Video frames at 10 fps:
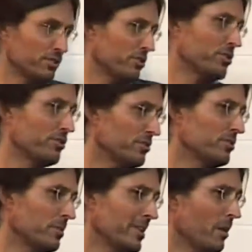You could choose to
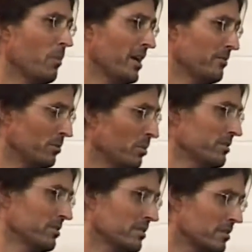do it that way if you
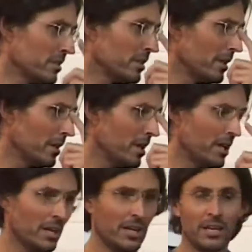want.
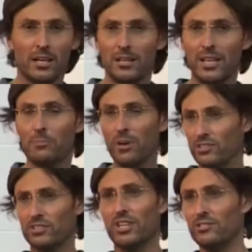Now, my
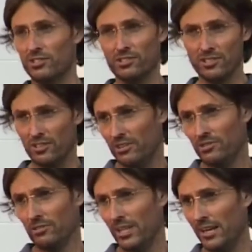suggestion is to not
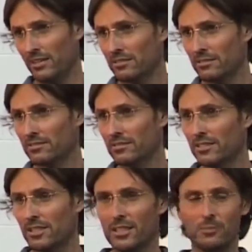do that.
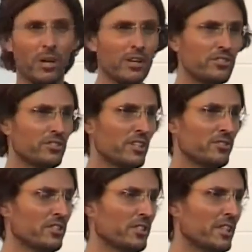My
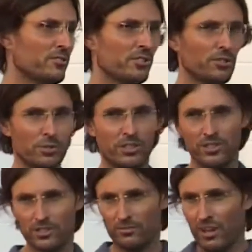suggestion is to do it
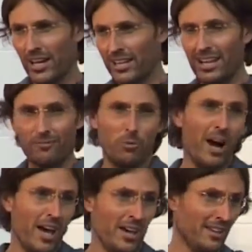the divine love
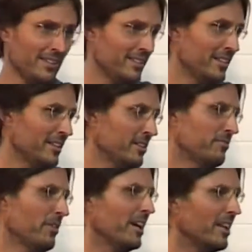way. The
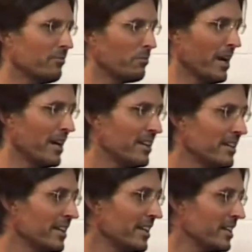divine love way
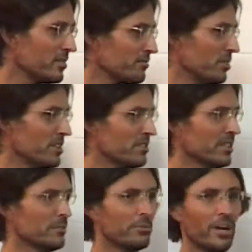is
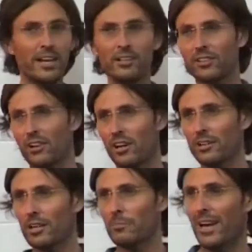firstly pray to God
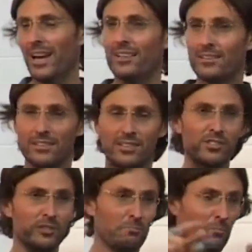about
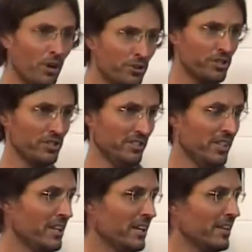this emotion
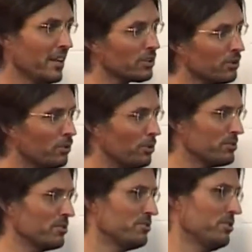that
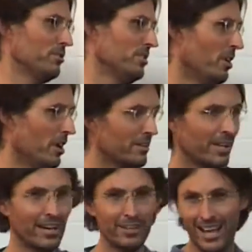causes you to not
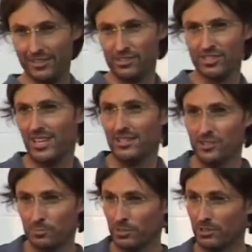understand
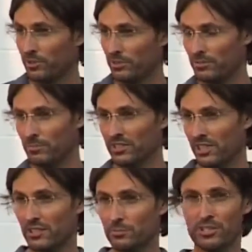this
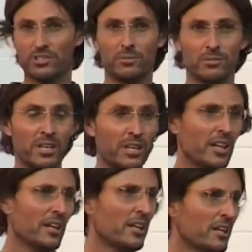particular principle.
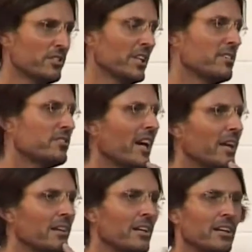So let's
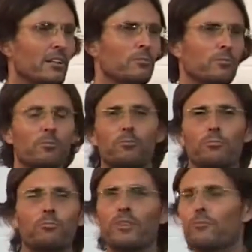say
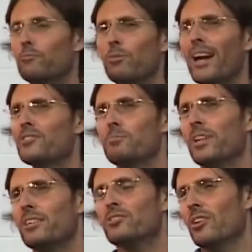we've raised
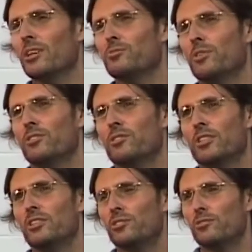many times with you
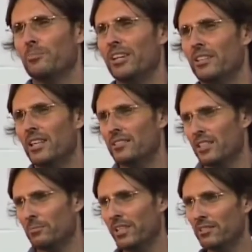the issue of meat,
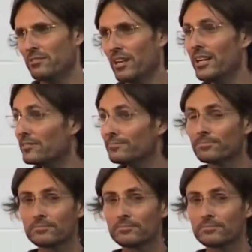eating meat, right?